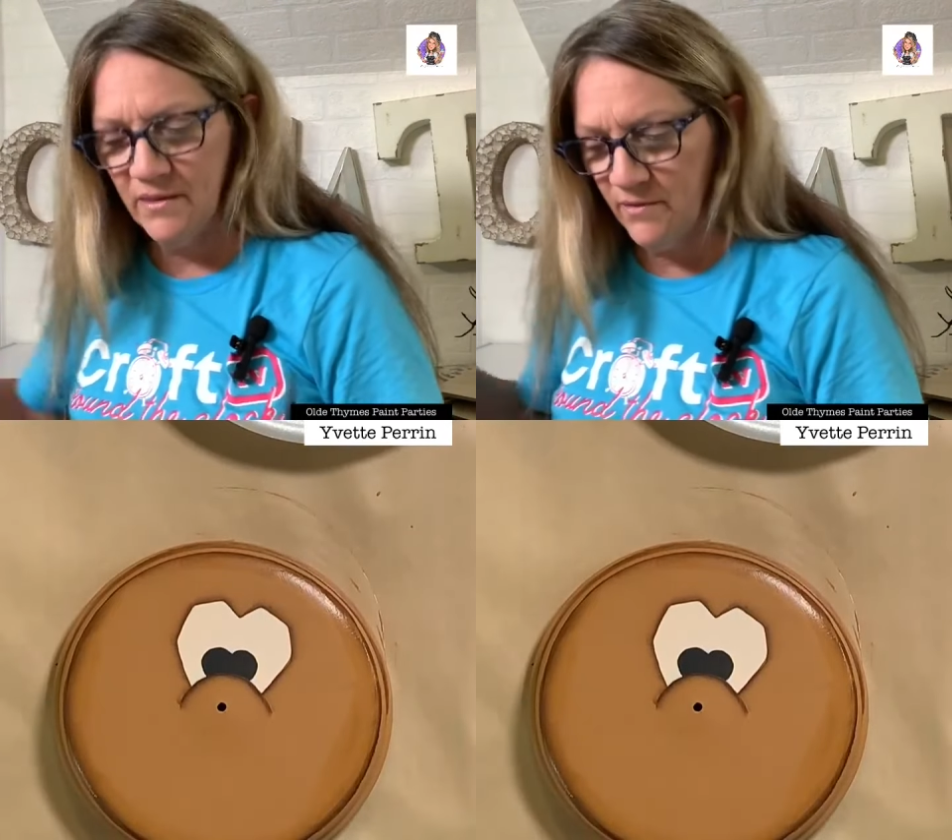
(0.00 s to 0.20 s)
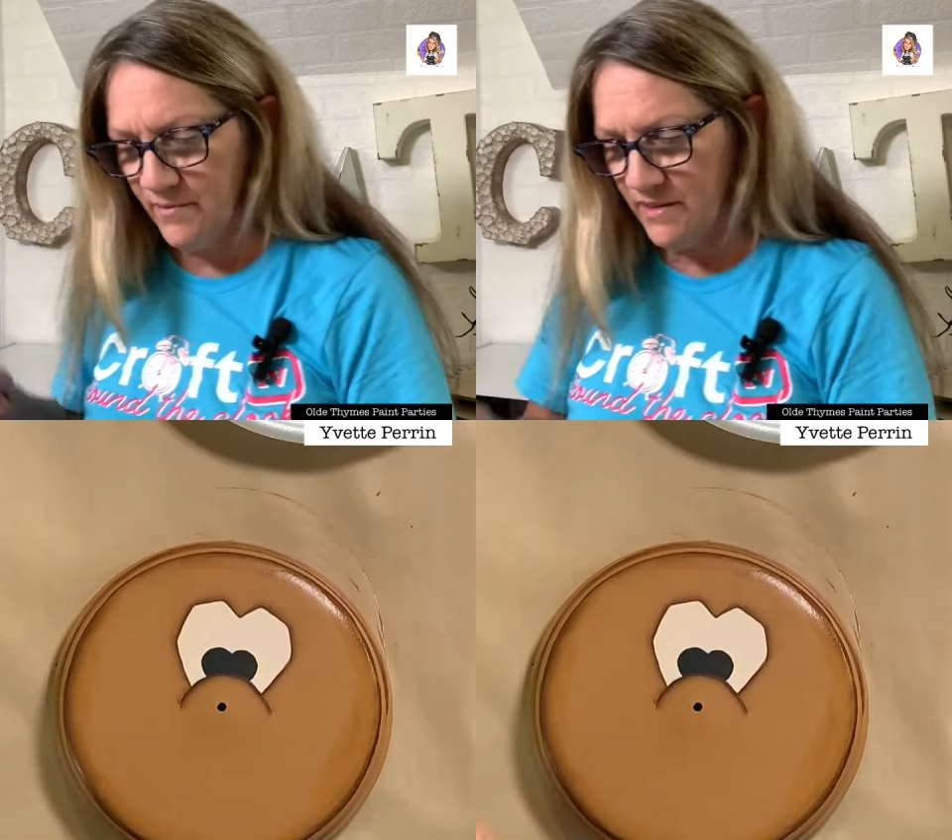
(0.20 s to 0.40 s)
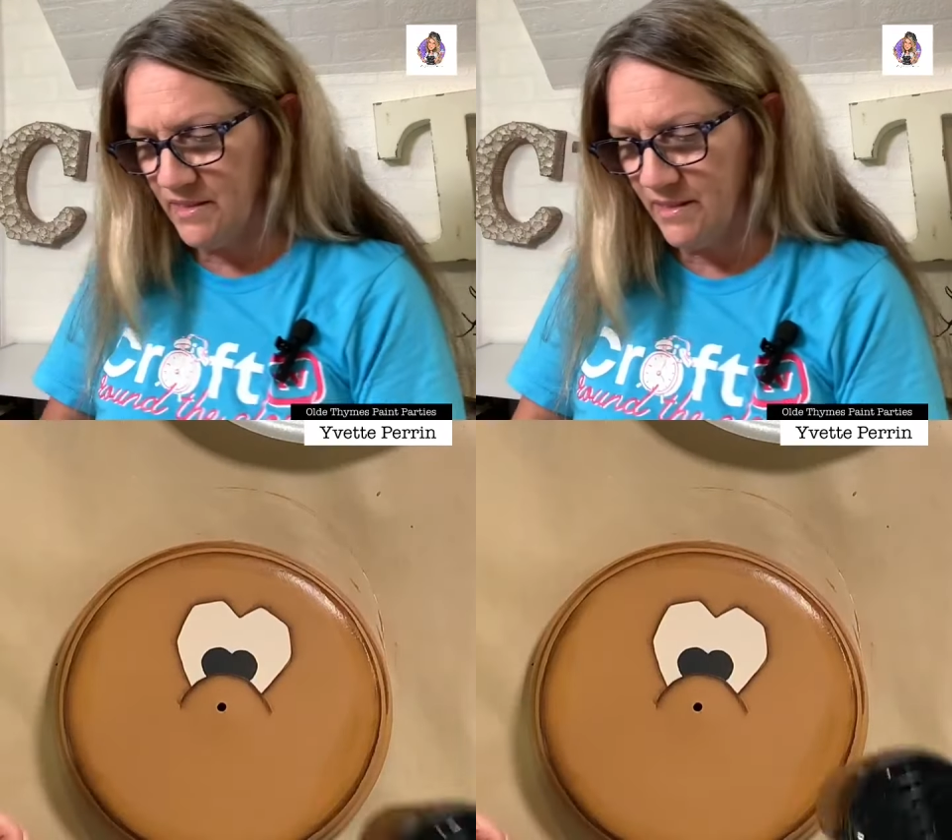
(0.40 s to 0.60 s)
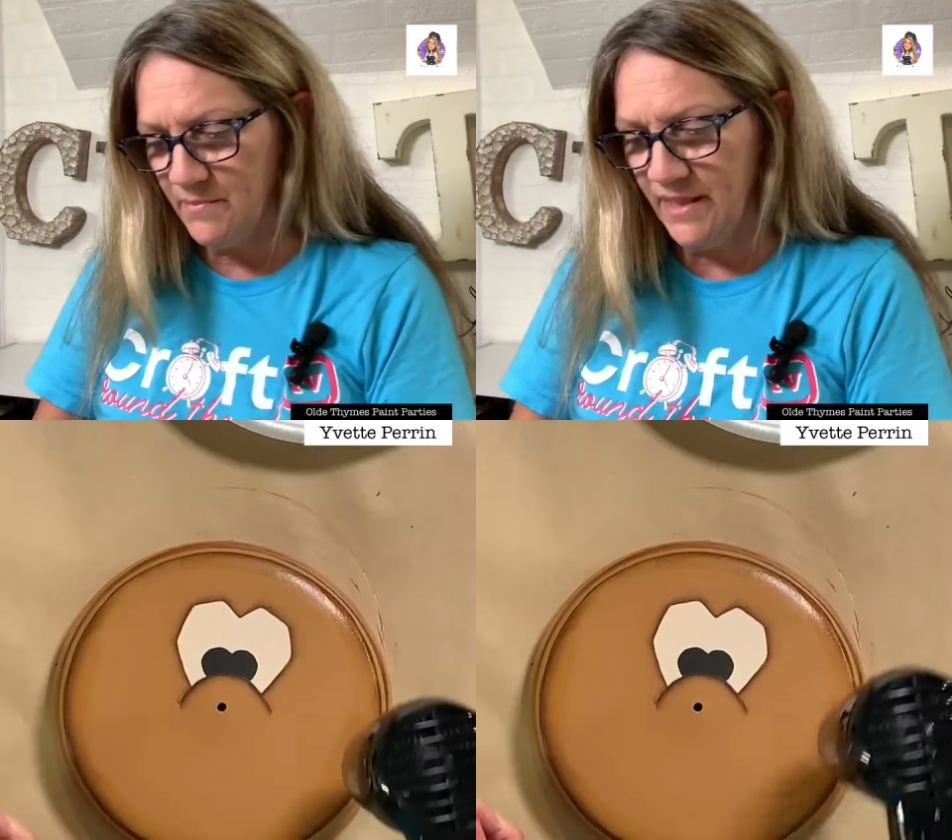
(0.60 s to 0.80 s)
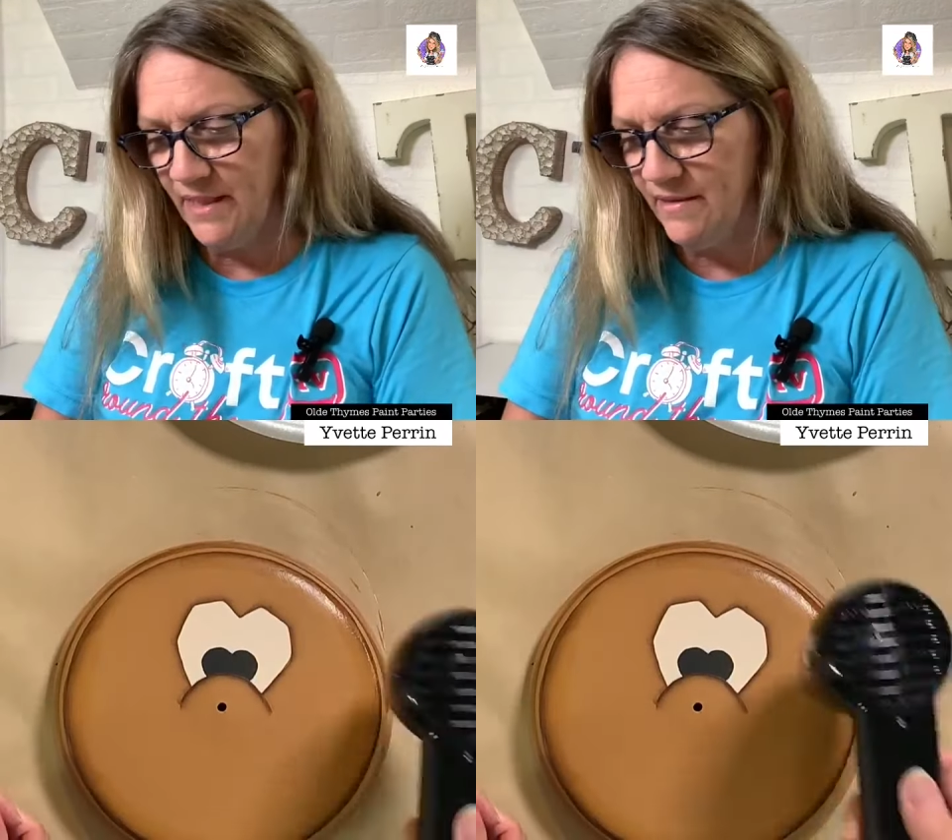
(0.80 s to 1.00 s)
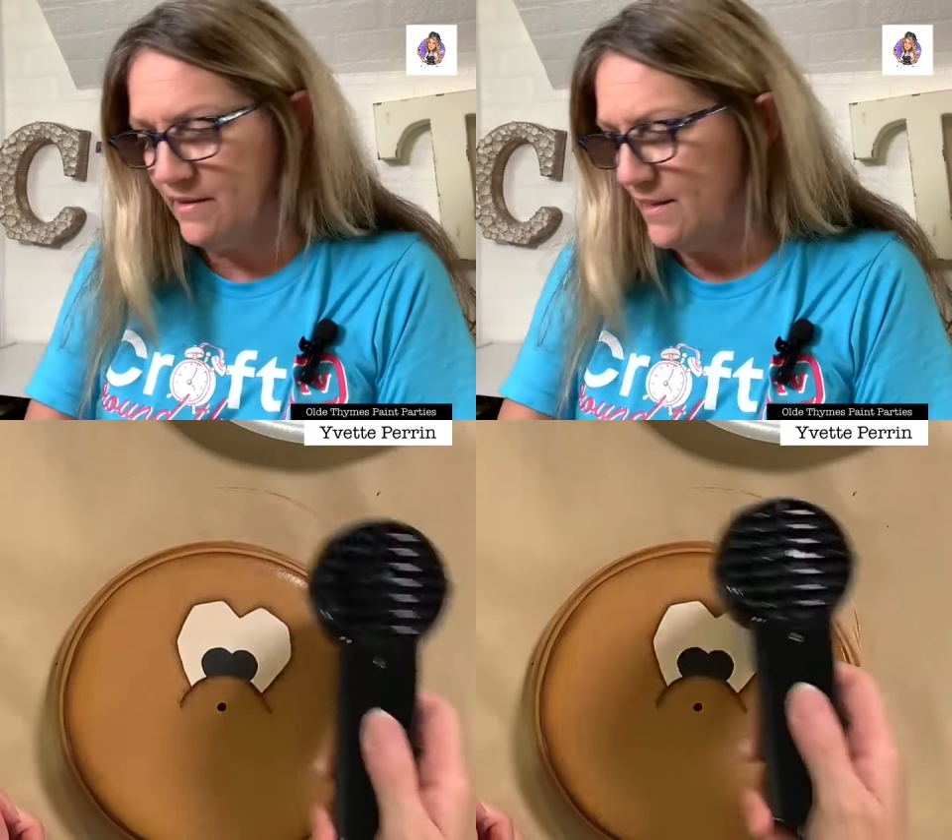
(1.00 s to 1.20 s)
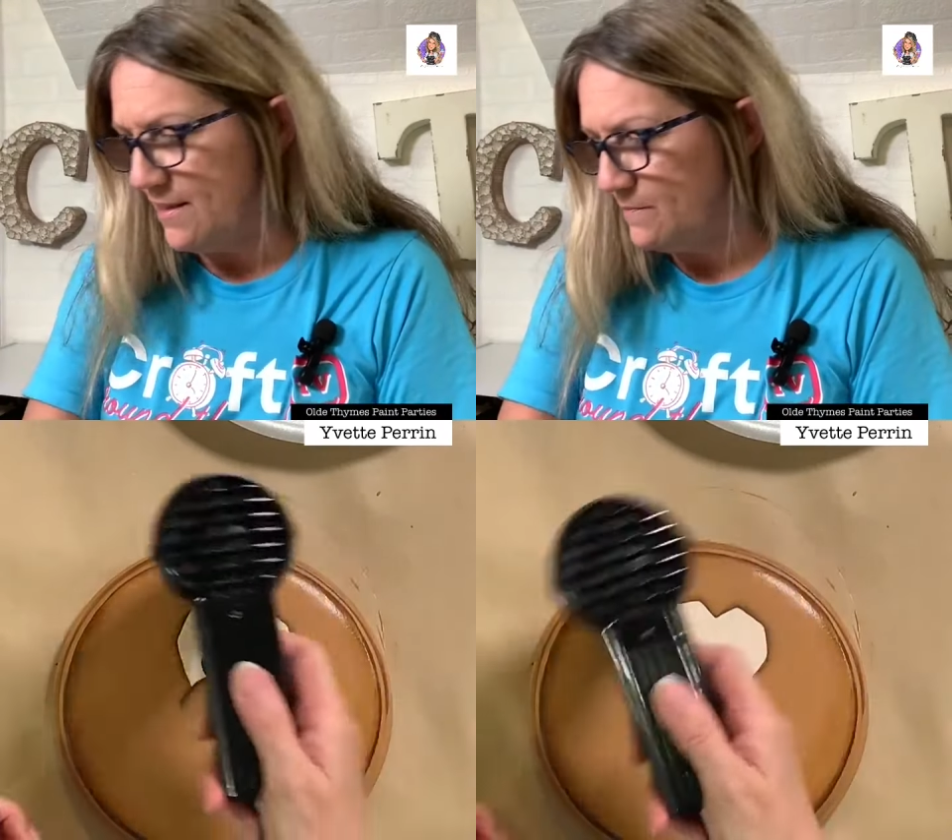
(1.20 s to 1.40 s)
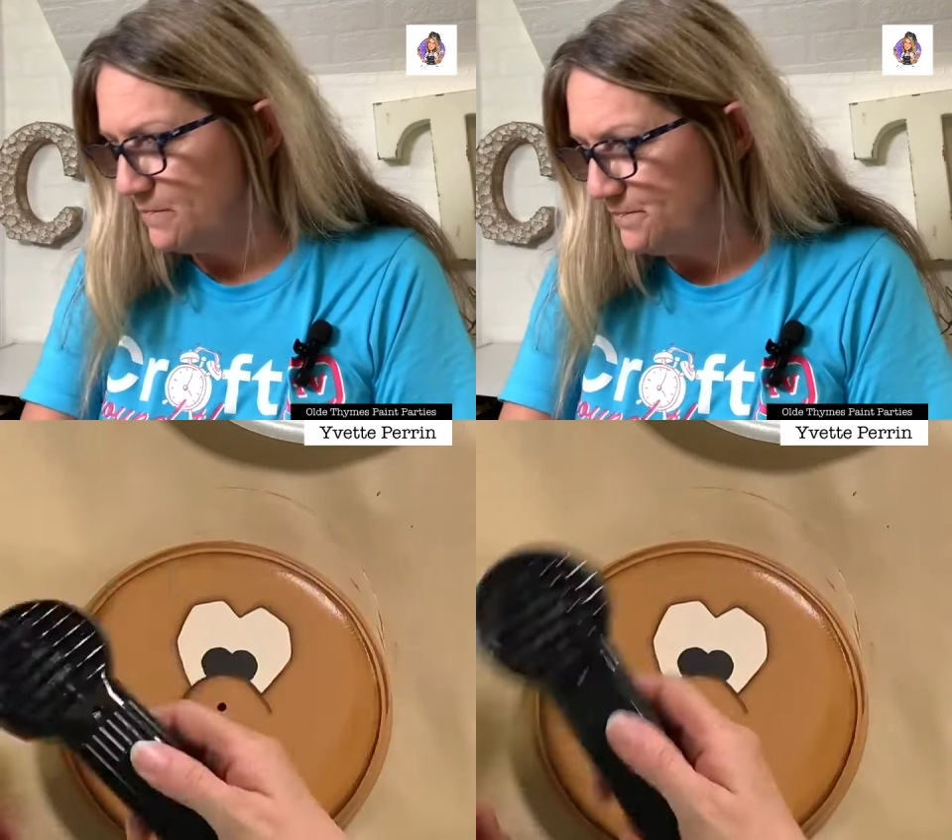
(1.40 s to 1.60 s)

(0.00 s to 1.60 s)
know I'm going to stick my hand in that.